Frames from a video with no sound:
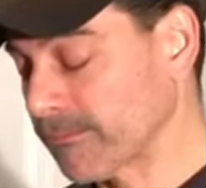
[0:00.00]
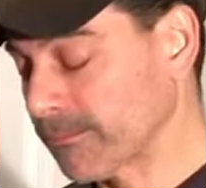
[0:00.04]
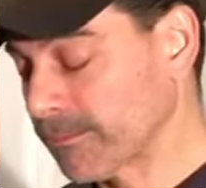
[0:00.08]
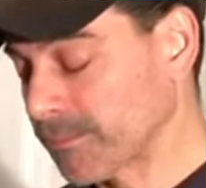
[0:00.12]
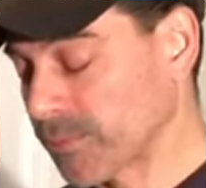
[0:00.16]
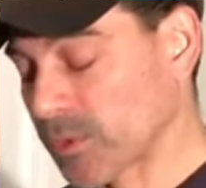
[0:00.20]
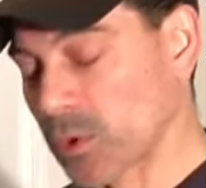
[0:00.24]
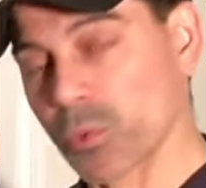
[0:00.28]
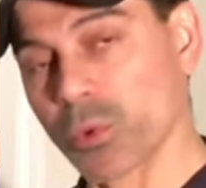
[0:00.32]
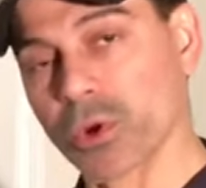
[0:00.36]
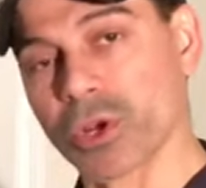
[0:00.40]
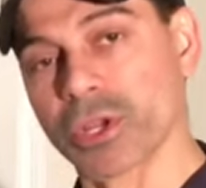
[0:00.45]

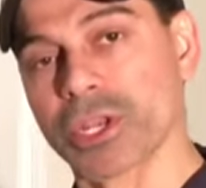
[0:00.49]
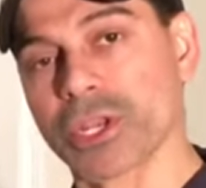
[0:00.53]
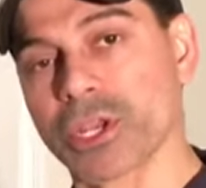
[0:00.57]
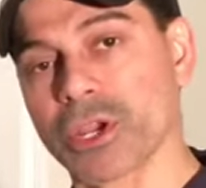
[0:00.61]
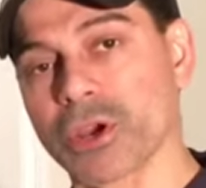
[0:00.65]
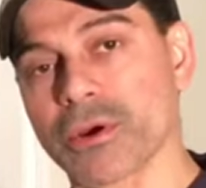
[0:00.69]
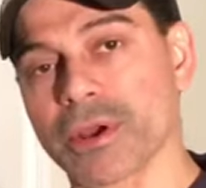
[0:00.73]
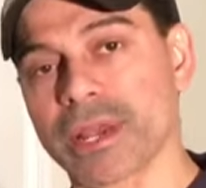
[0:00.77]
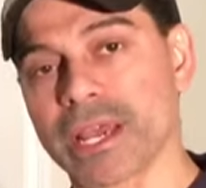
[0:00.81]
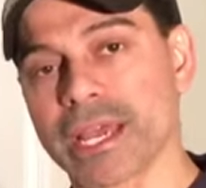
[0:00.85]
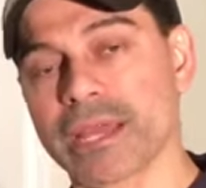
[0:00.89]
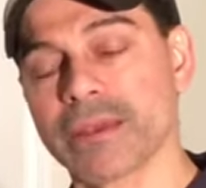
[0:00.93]
We're going to go
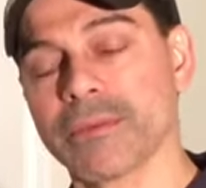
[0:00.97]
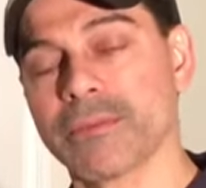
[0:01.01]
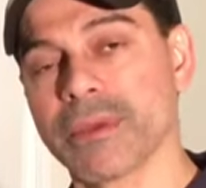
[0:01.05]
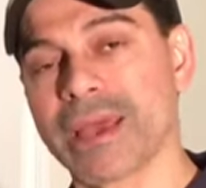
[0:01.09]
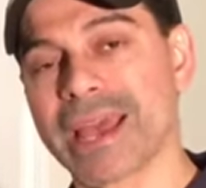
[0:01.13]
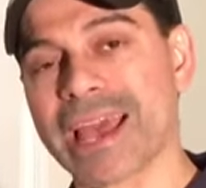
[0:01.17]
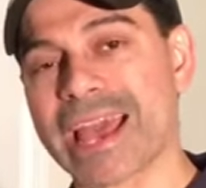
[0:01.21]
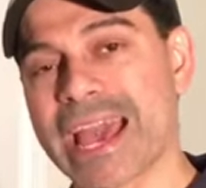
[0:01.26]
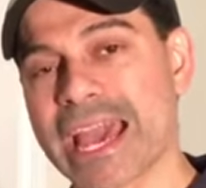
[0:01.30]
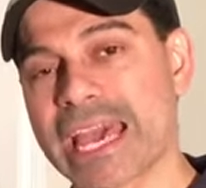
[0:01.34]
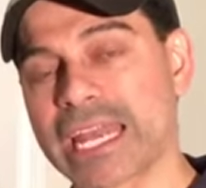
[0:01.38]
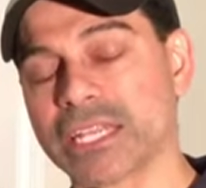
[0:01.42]
ahead,
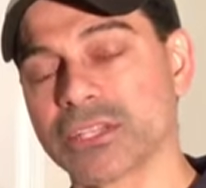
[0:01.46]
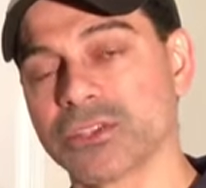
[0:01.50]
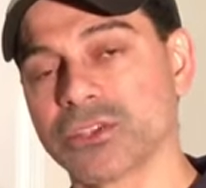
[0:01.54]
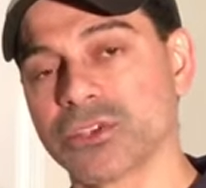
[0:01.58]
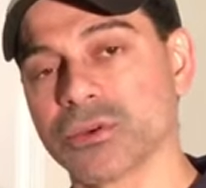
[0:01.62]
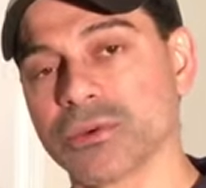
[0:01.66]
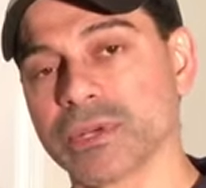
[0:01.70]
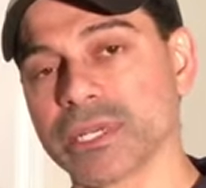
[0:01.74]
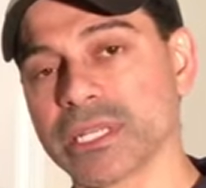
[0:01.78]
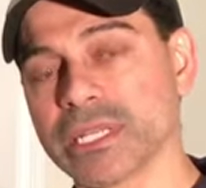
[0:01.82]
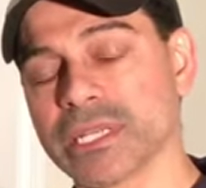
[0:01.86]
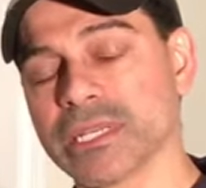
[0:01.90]
add it
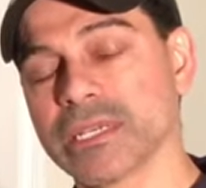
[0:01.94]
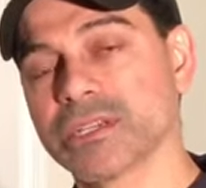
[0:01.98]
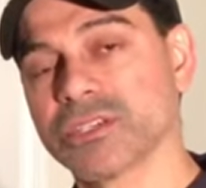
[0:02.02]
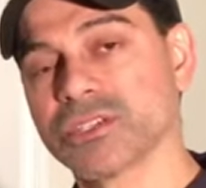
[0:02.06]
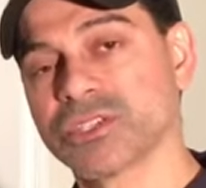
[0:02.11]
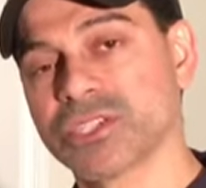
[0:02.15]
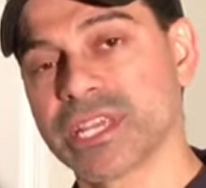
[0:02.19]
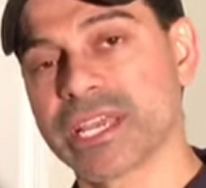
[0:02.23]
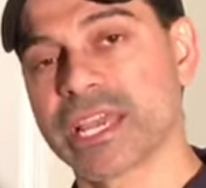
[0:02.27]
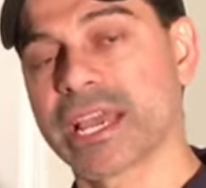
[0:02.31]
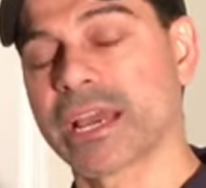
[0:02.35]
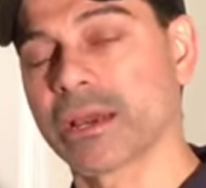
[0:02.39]
to it,
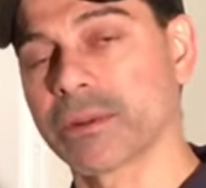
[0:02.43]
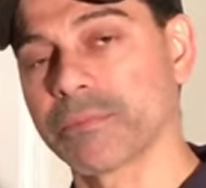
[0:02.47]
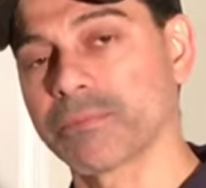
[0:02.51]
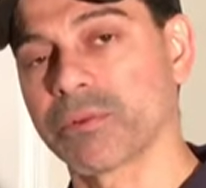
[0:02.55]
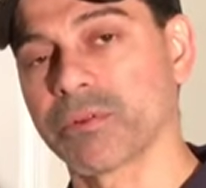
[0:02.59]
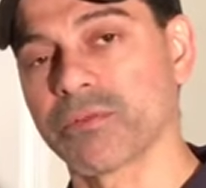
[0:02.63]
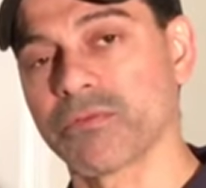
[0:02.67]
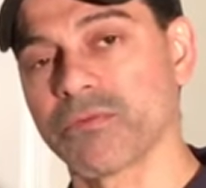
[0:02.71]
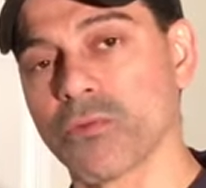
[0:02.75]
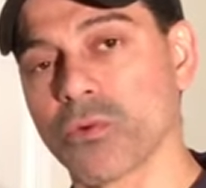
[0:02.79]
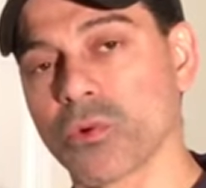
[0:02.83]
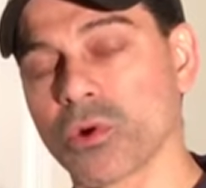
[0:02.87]
see how it
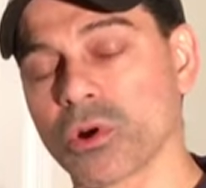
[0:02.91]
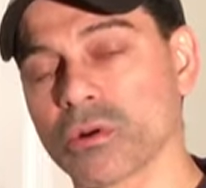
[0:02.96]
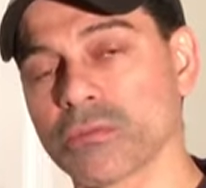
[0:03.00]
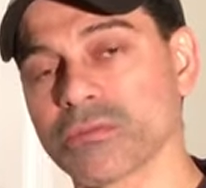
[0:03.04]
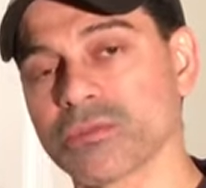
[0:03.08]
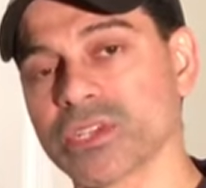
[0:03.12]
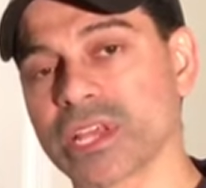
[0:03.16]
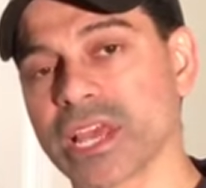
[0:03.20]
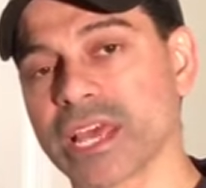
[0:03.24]
performs,